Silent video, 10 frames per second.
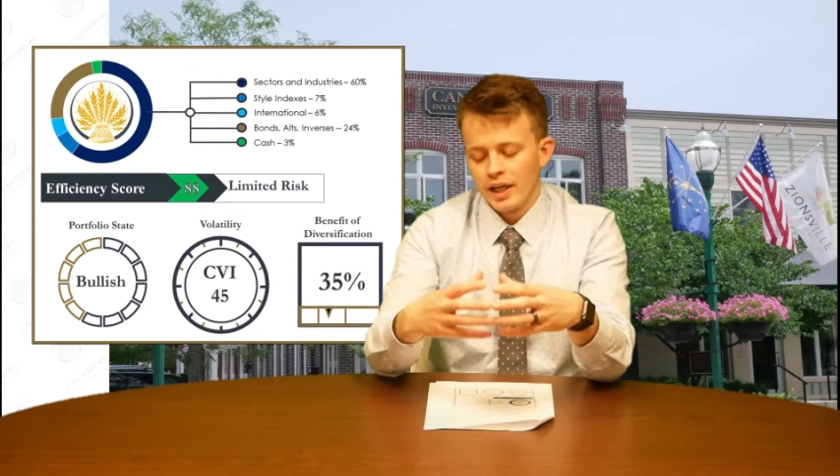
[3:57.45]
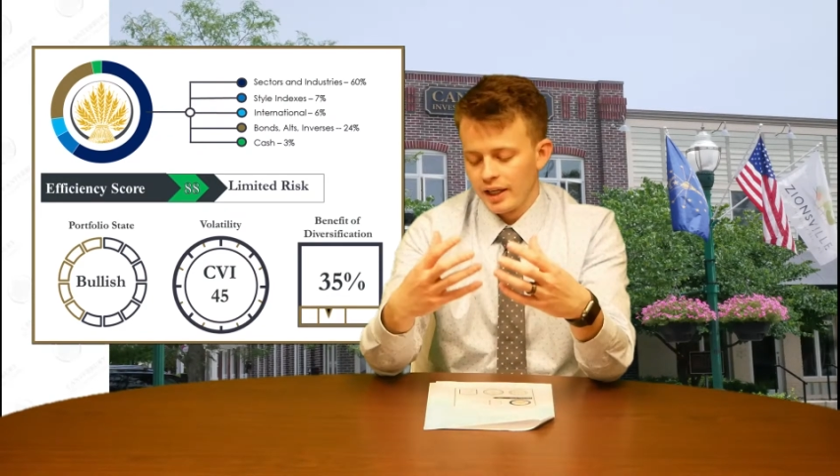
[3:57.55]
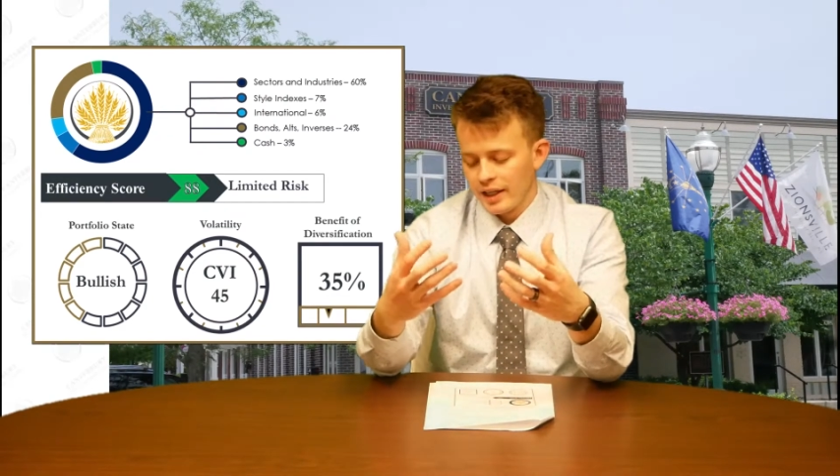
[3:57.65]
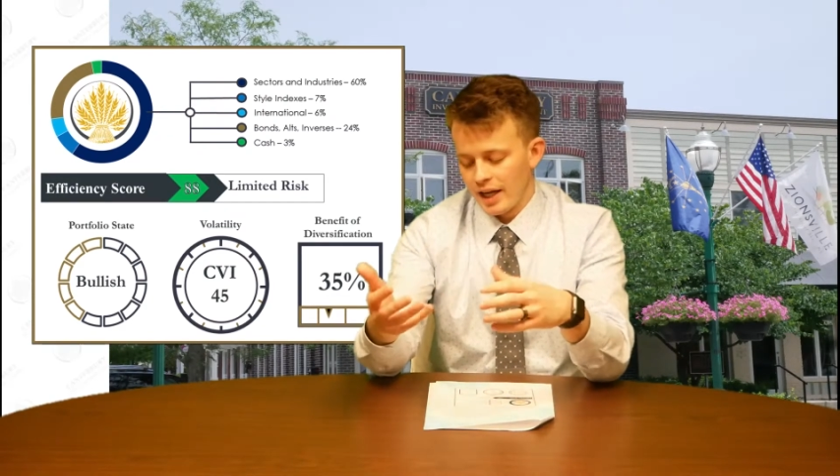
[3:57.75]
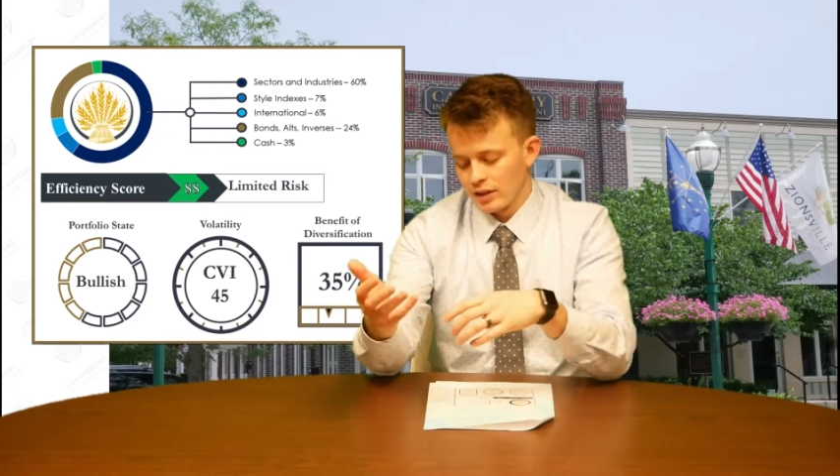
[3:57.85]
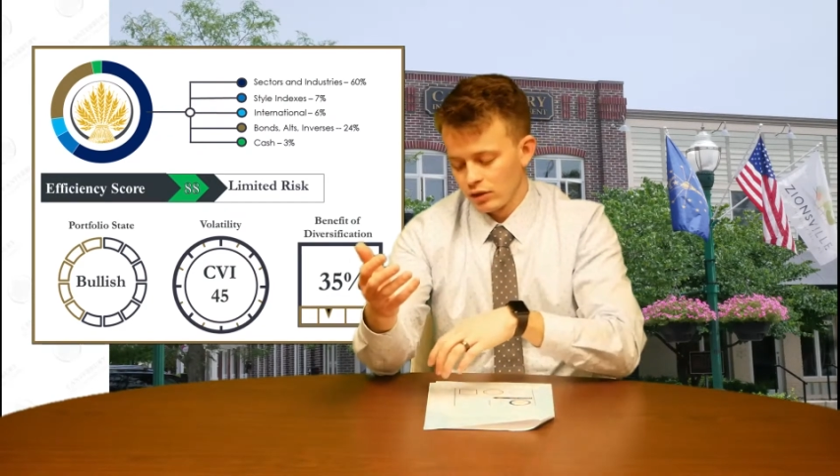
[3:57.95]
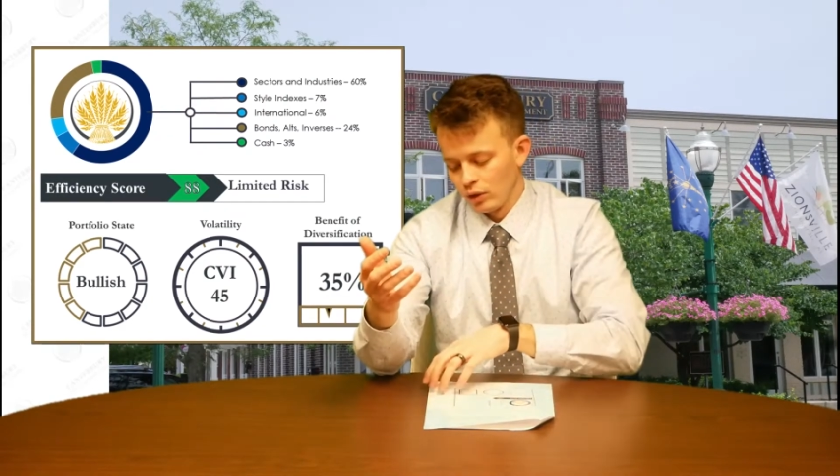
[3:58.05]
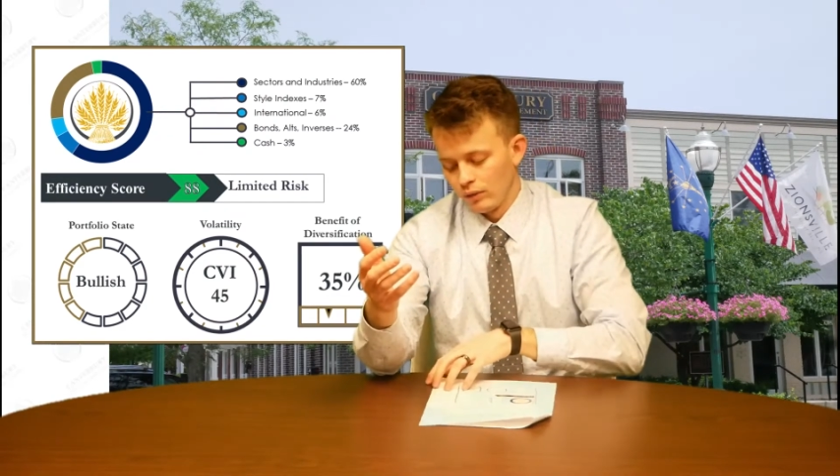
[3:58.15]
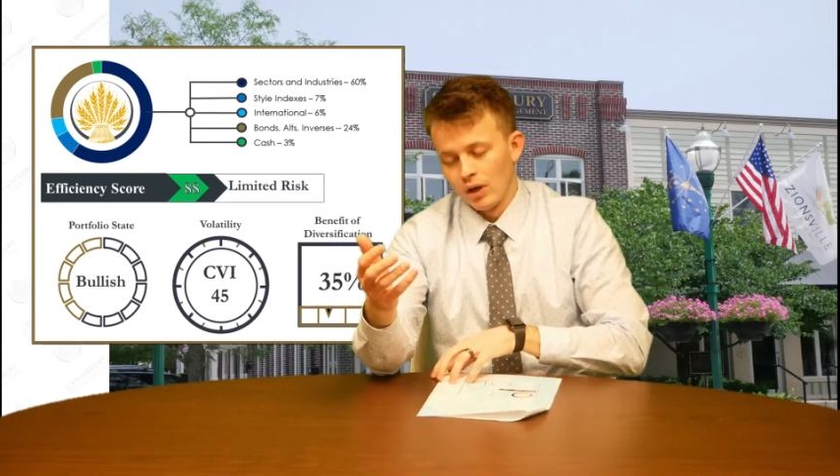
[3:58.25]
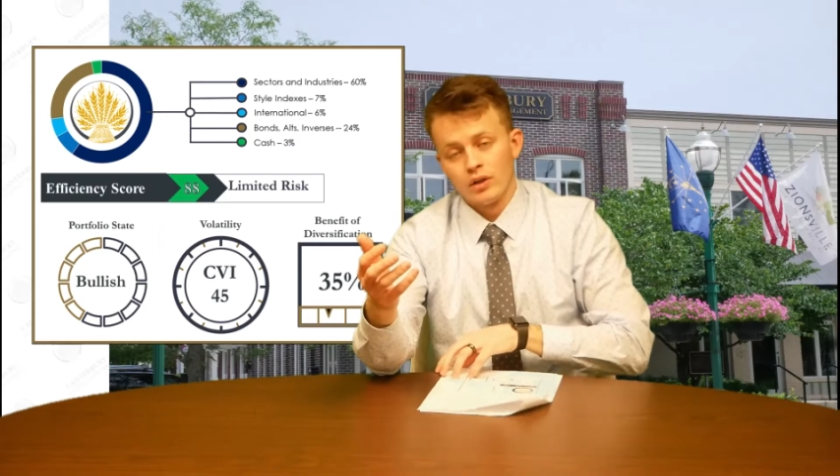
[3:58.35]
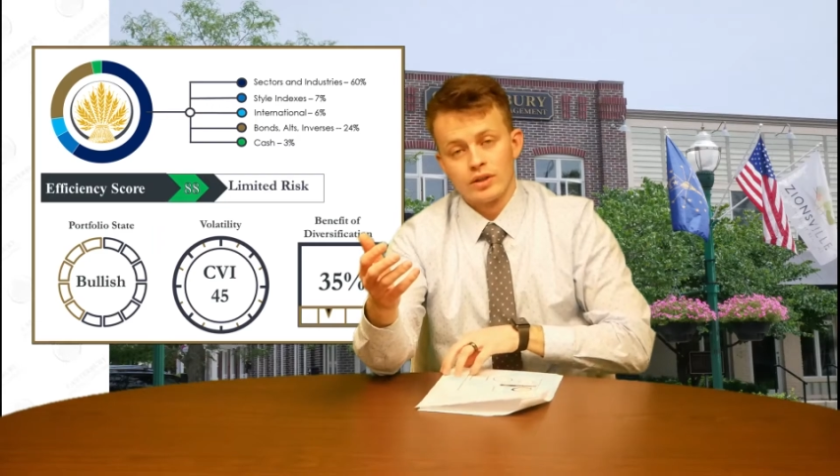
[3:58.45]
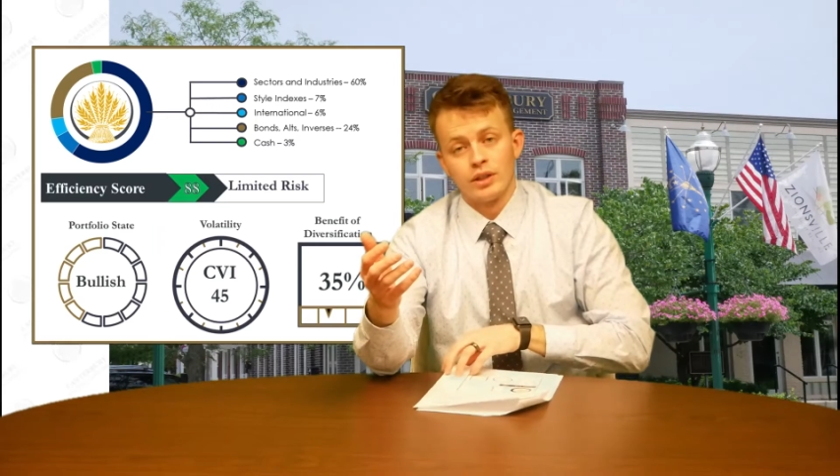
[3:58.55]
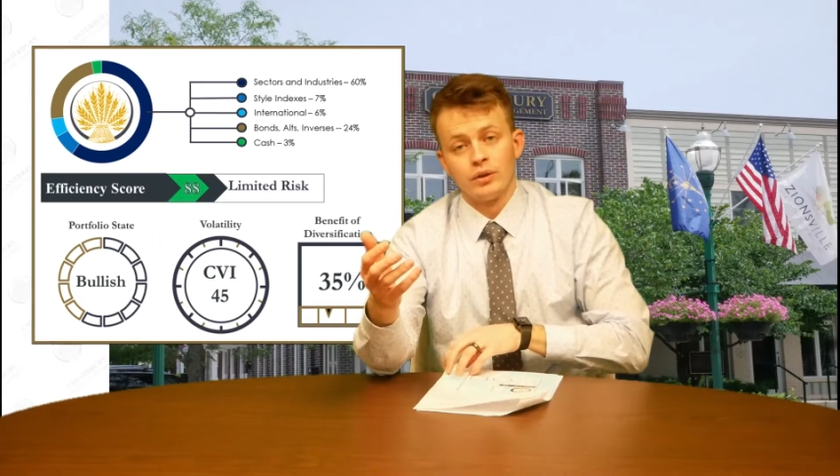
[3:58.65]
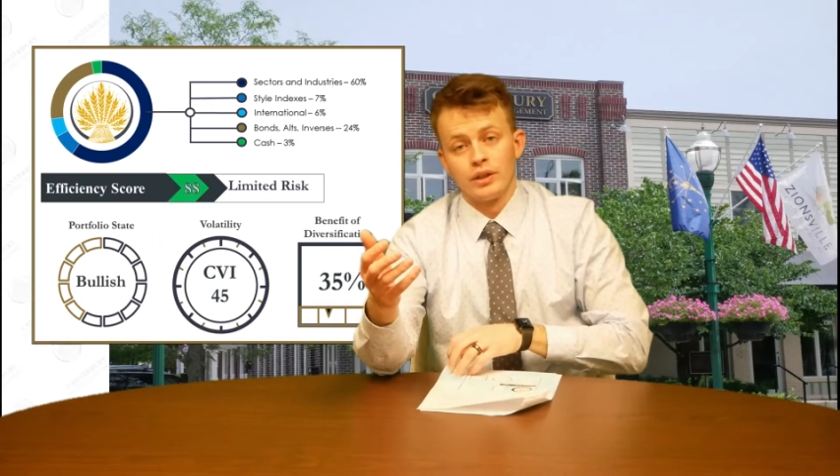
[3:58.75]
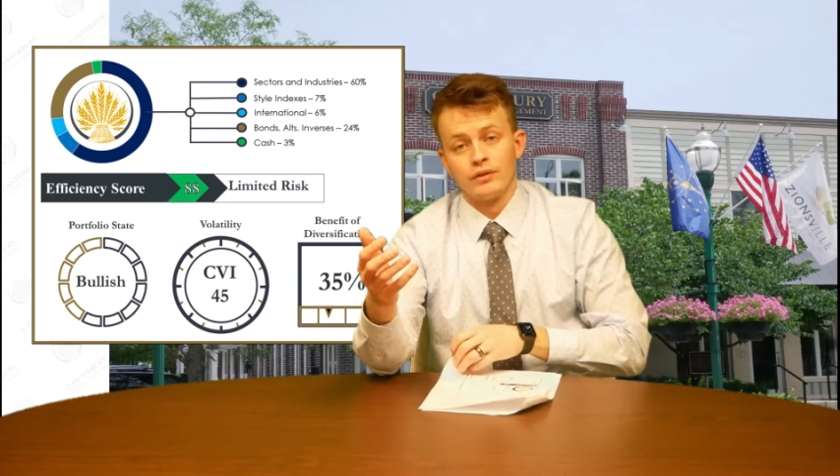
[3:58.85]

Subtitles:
and it has low volatility